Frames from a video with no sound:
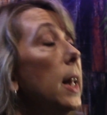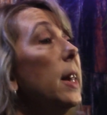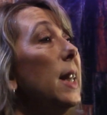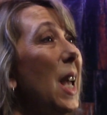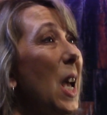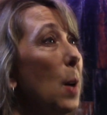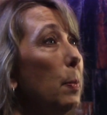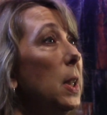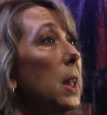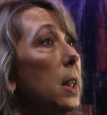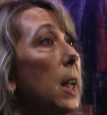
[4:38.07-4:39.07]
The
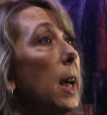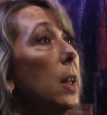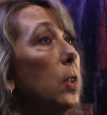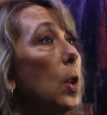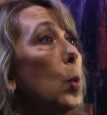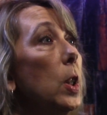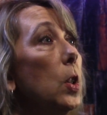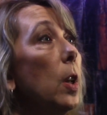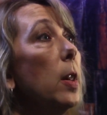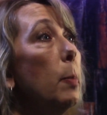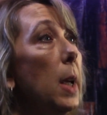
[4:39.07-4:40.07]
apnea test, in which
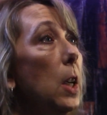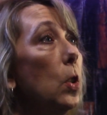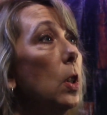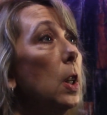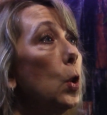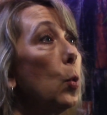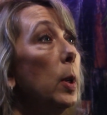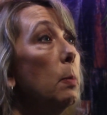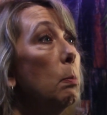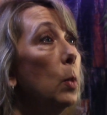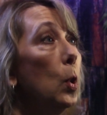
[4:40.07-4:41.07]
the patient is
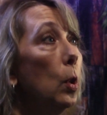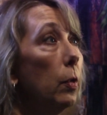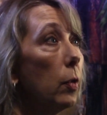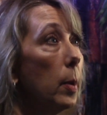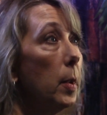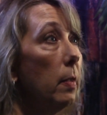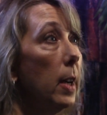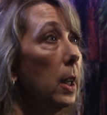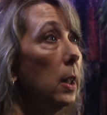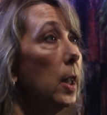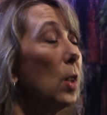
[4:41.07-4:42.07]
removed from the
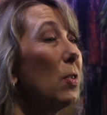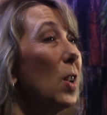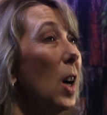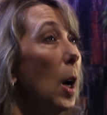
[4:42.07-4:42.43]
ventilator for